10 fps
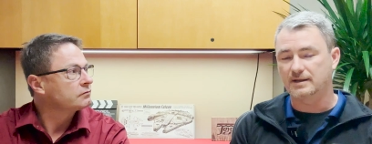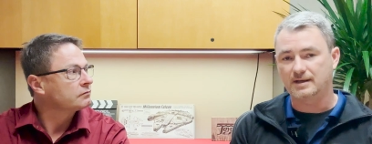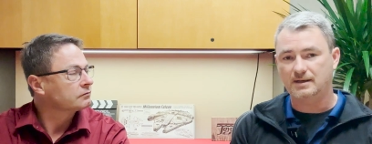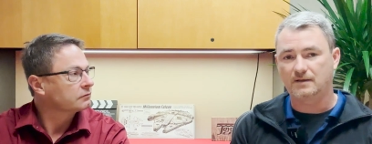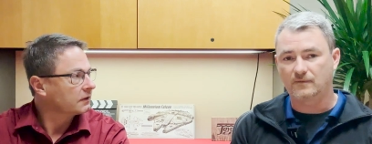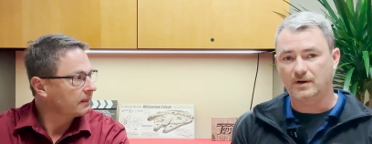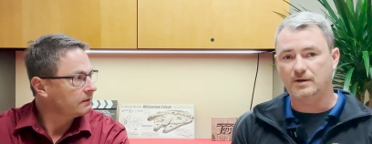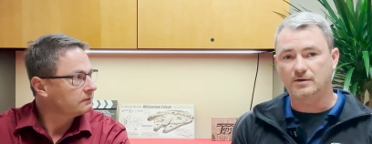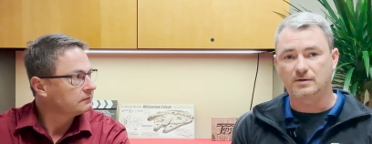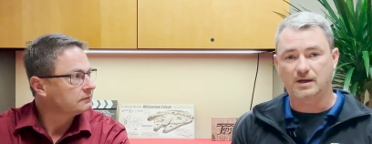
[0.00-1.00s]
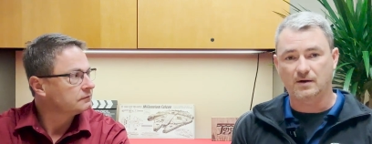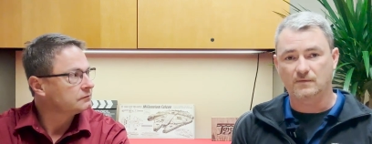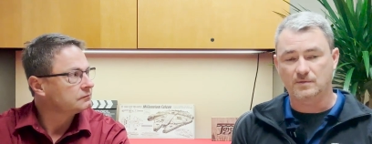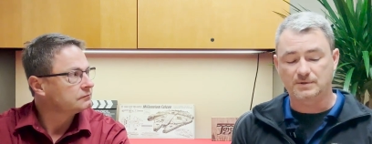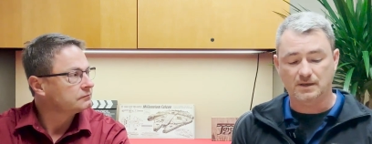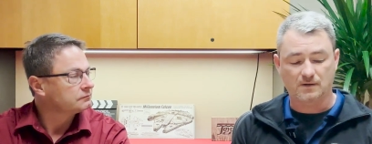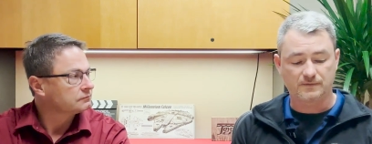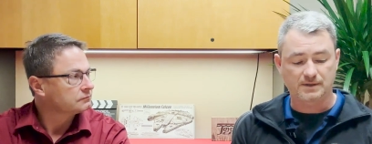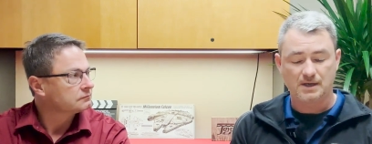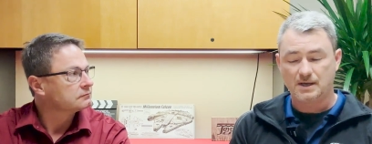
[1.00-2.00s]
Speaker 1: they take very good care of
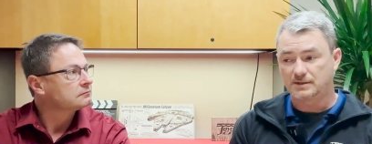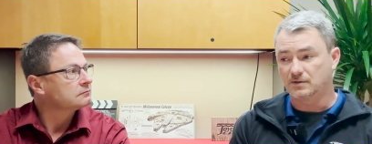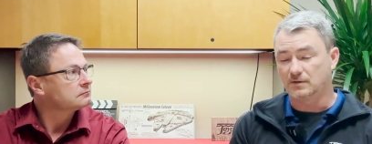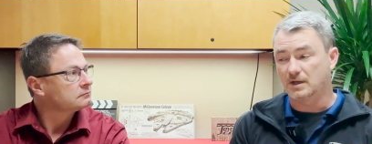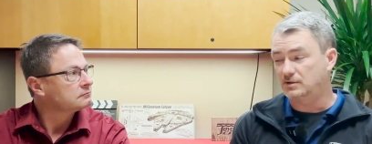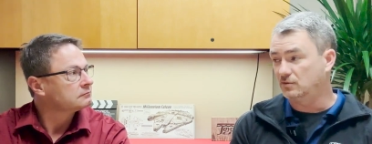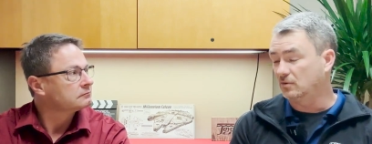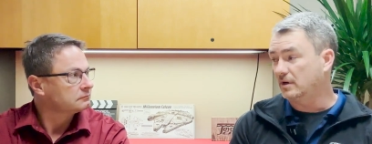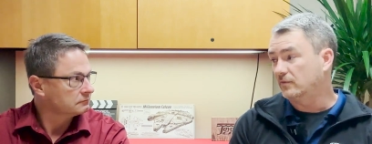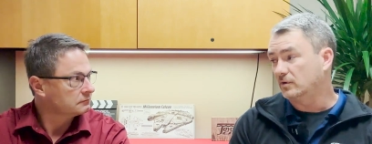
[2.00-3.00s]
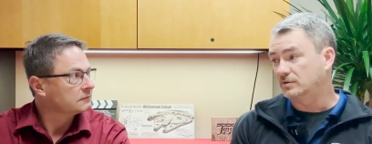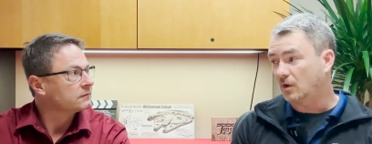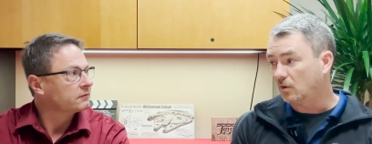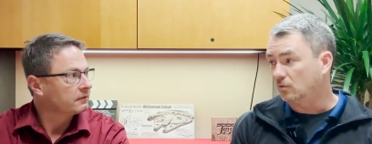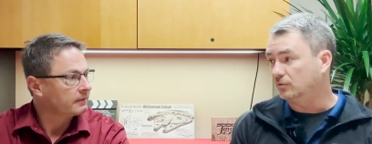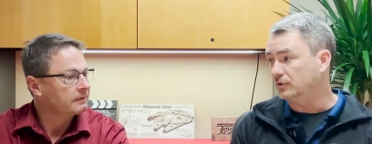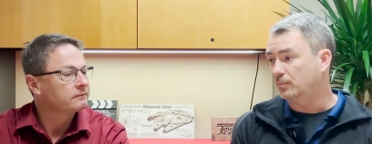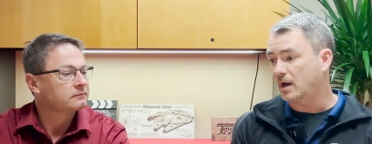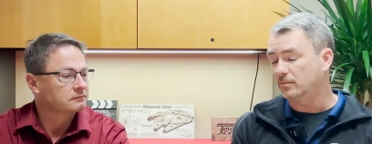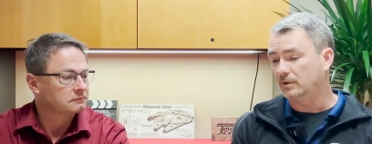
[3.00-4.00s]
themselves. So, unless you were ever told, you
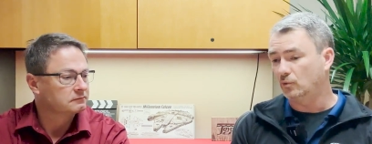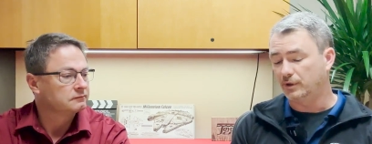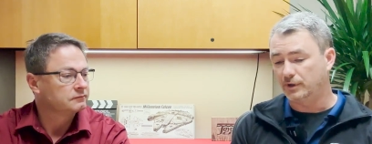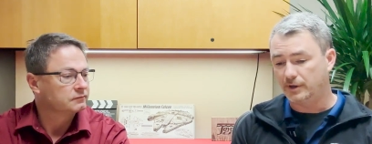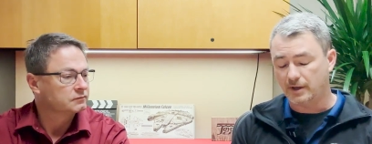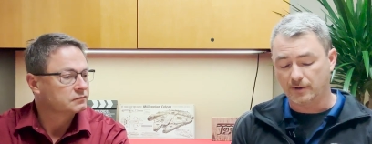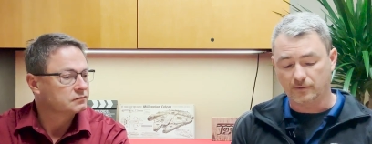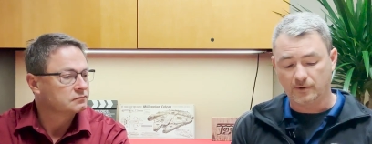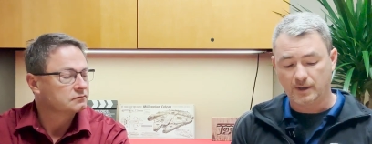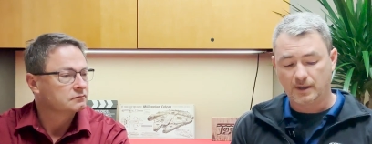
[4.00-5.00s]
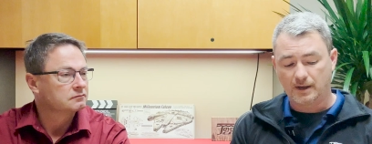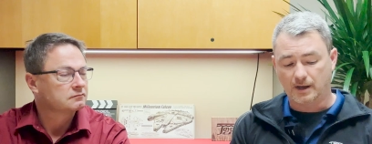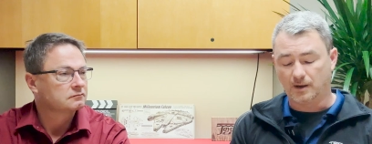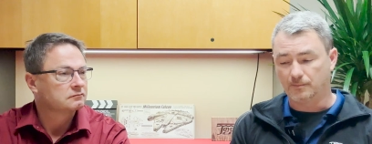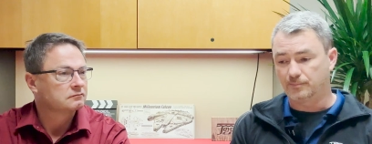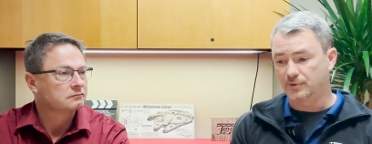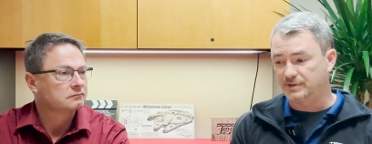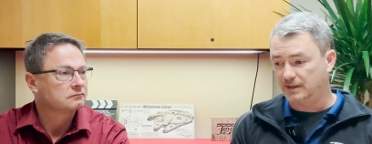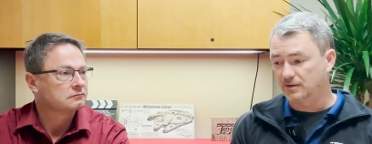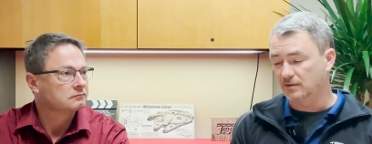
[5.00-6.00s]
probably wouldn't know um,
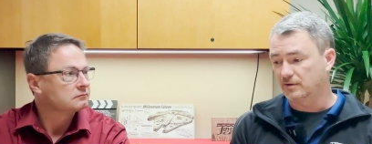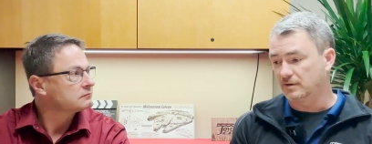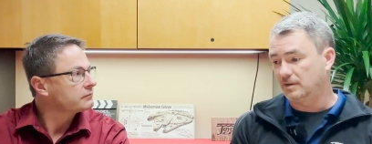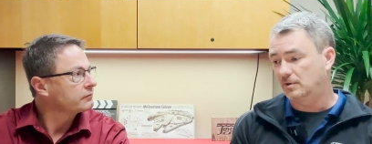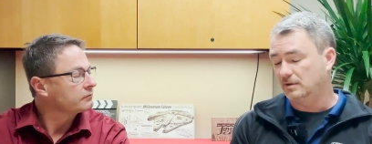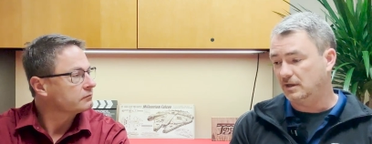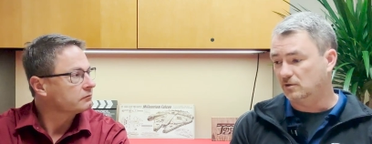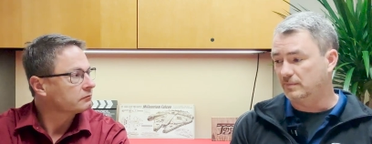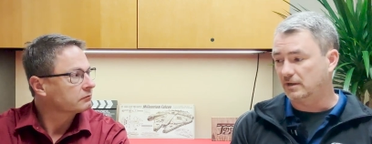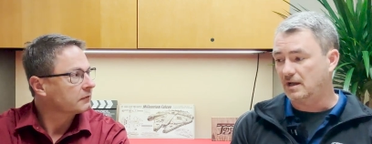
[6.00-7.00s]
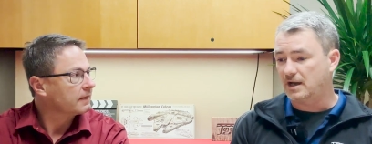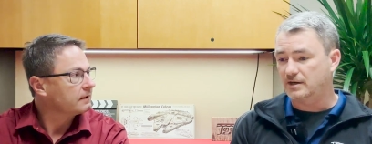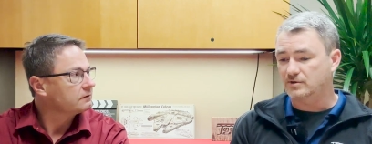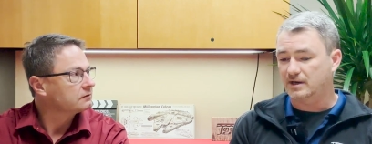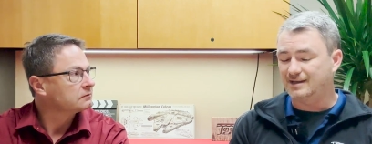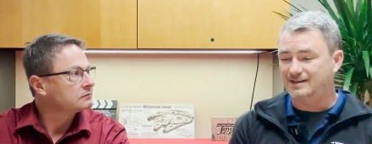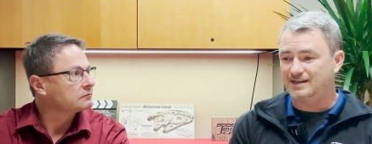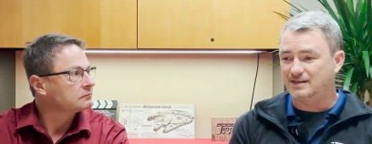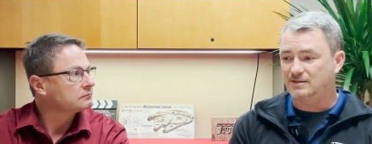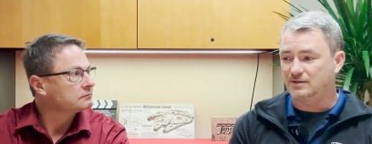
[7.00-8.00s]
particular to nickel metal hydride, they
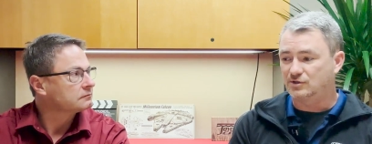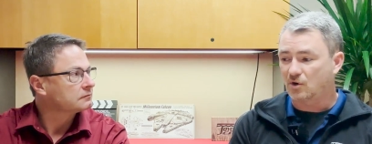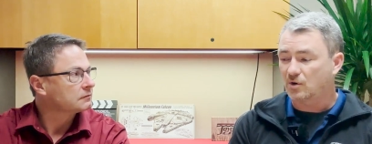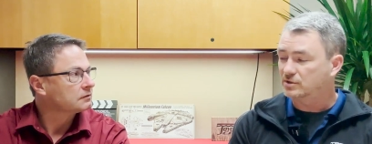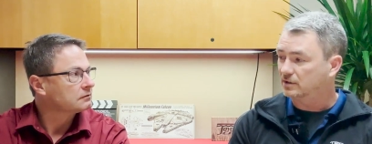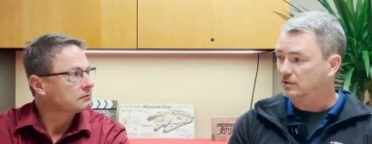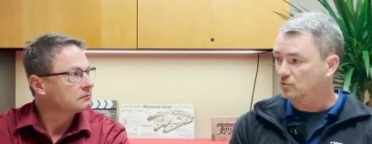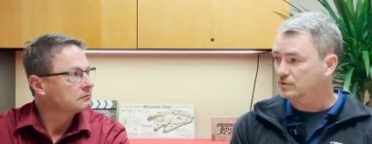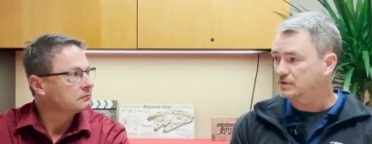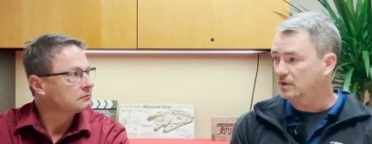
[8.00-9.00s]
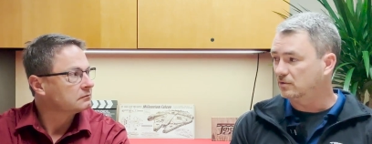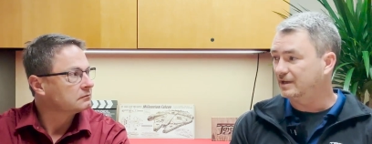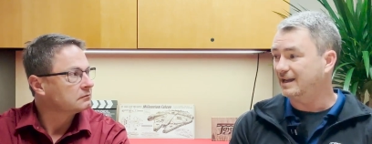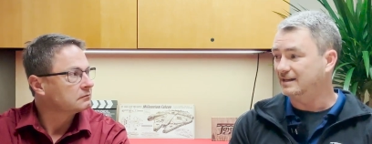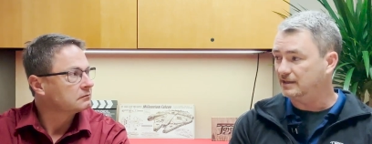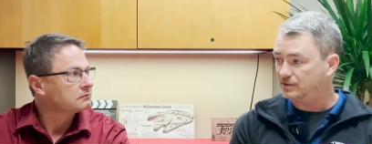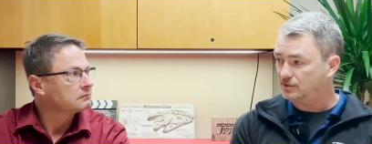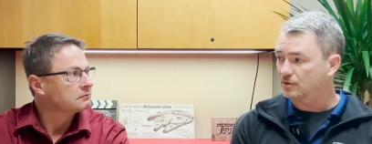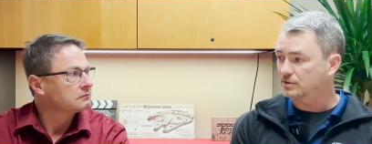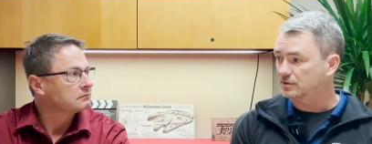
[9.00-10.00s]
tend to charge a little more slowly and
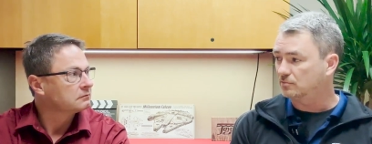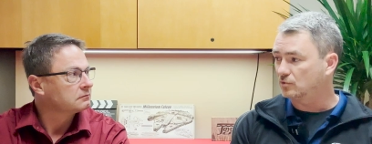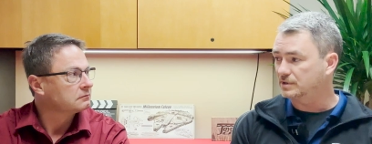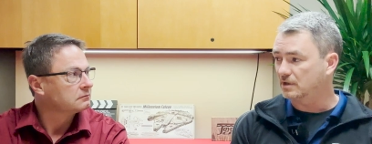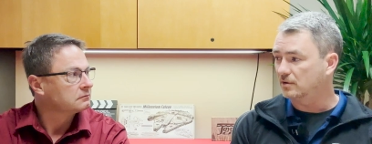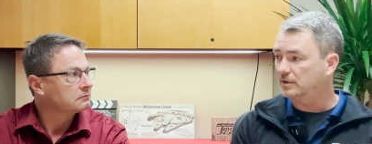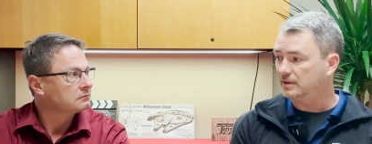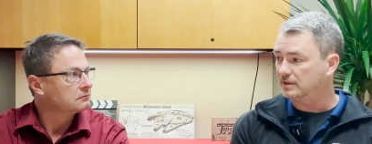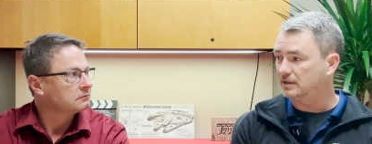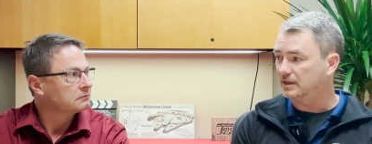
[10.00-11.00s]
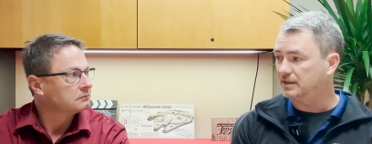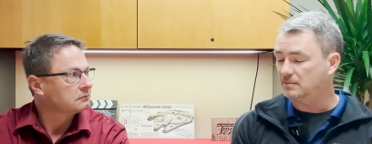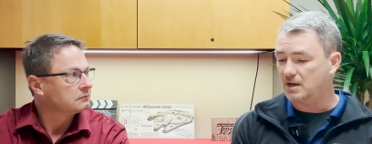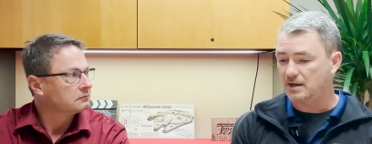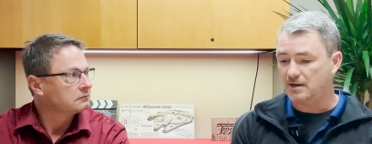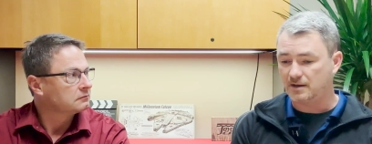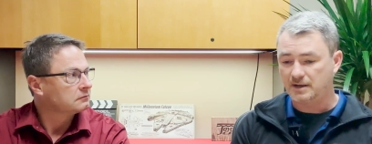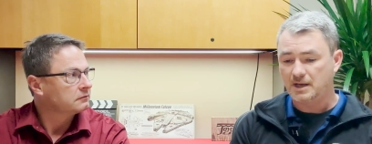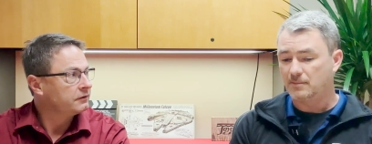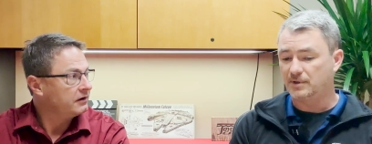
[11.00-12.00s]
discharge a little more slowly than the lithium ion.
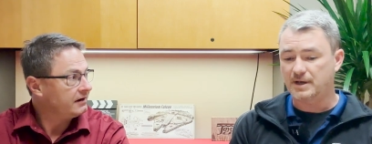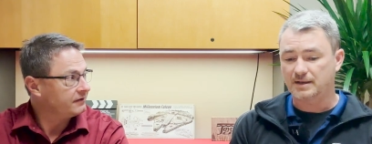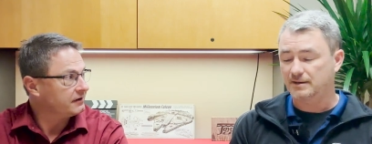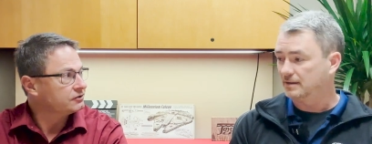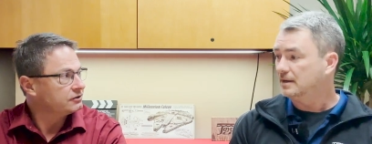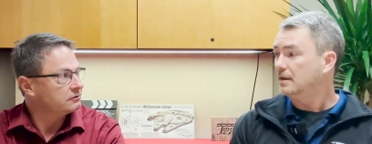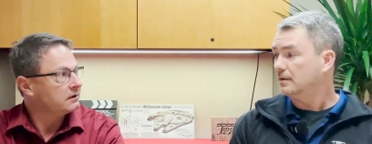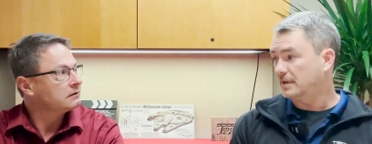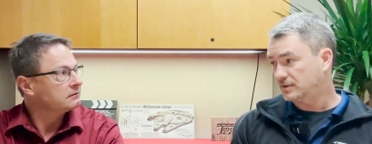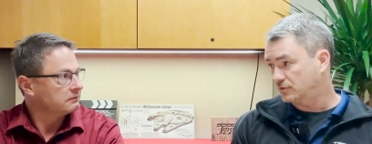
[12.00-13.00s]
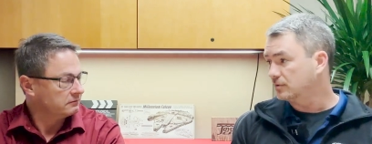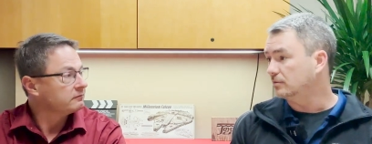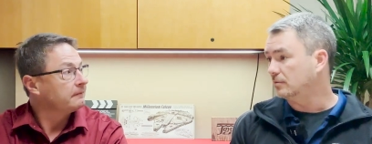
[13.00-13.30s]
And they're but heavier that, too, right? That's true.